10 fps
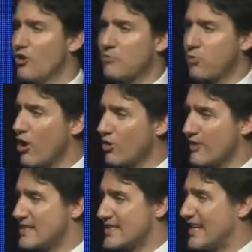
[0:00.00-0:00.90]
the
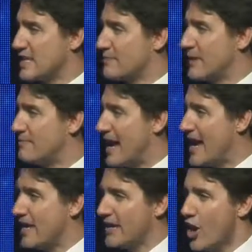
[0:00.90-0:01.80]
progress that has been
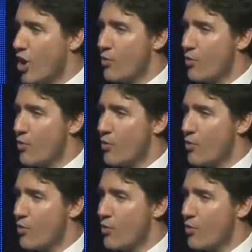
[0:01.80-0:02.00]
made,